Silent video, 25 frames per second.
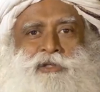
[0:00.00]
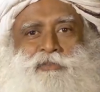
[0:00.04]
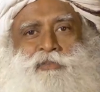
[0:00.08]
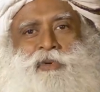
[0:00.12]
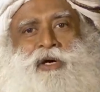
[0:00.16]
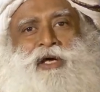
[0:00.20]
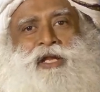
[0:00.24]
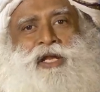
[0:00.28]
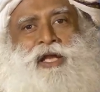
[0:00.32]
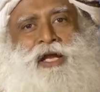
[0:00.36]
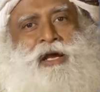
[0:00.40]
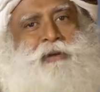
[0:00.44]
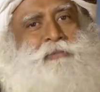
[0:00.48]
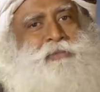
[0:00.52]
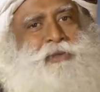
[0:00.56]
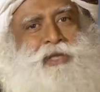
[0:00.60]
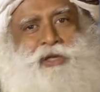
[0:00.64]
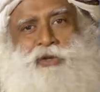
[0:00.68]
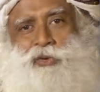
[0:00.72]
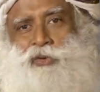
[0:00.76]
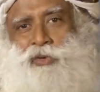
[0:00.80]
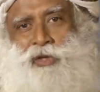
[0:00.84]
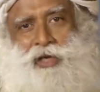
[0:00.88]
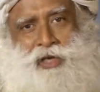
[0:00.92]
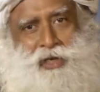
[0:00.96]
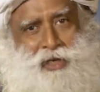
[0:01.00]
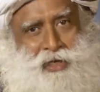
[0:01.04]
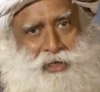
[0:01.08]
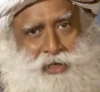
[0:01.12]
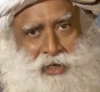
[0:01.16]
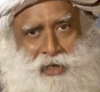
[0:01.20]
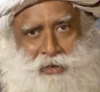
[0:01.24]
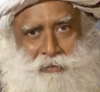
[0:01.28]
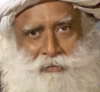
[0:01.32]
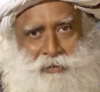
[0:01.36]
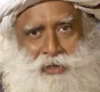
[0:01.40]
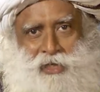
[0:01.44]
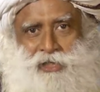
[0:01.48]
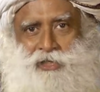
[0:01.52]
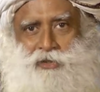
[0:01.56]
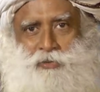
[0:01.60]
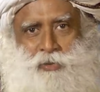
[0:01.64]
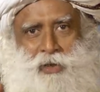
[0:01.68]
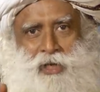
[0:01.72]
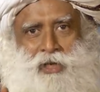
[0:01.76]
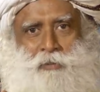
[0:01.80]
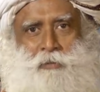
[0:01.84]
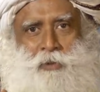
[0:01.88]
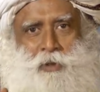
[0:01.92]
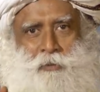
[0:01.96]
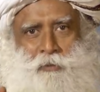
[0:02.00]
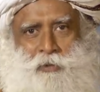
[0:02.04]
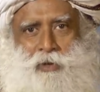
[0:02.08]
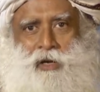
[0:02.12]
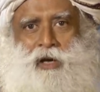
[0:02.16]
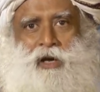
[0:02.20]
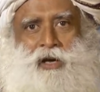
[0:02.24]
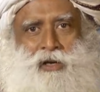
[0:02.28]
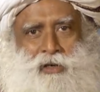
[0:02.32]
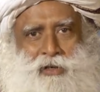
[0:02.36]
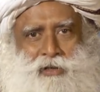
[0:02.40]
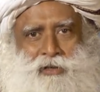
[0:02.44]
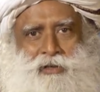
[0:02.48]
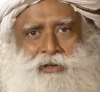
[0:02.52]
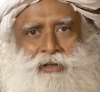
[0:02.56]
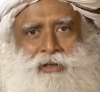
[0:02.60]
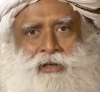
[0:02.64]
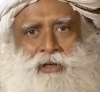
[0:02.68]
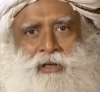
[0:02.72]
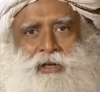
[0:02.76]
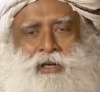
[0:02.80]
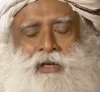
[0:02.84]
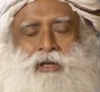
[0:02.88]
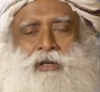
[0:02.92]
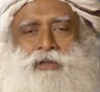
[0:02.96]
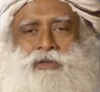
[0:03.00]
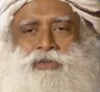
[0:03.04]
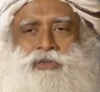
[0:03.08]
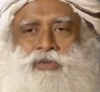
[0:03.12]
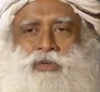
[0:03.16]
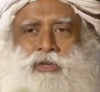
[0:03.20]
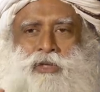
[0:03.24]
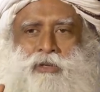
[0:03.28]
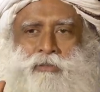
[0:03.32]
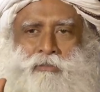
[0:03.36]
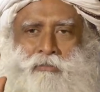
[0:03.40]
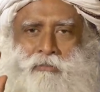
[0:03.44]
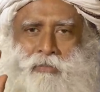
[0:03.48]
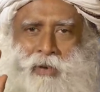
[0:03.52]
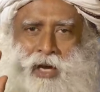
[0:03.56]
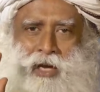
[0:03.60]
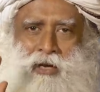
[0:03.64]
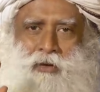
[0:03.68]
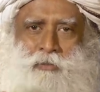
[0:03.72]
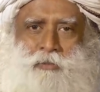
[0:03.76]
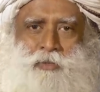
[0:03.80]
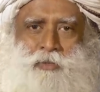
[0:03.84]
is burning up, they don't care a damn. That's where people are. So in my